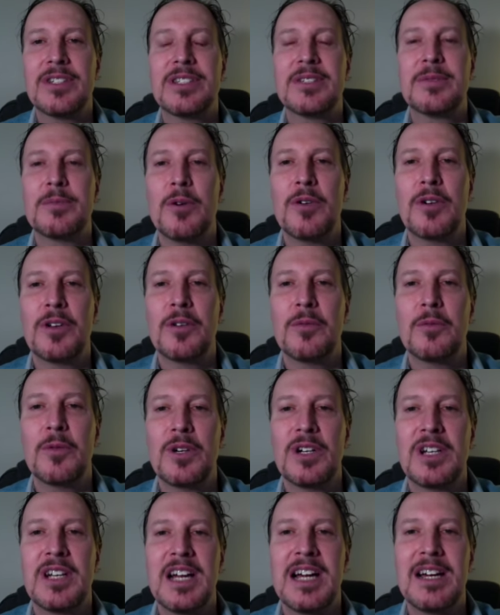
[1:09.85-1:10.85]
spoken
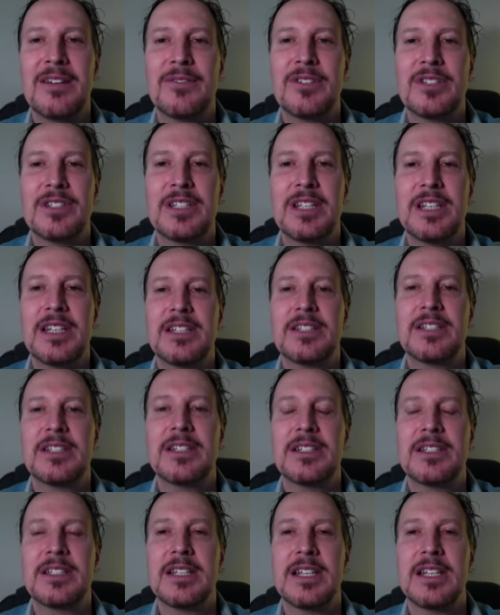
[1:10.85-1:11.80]
word conversations.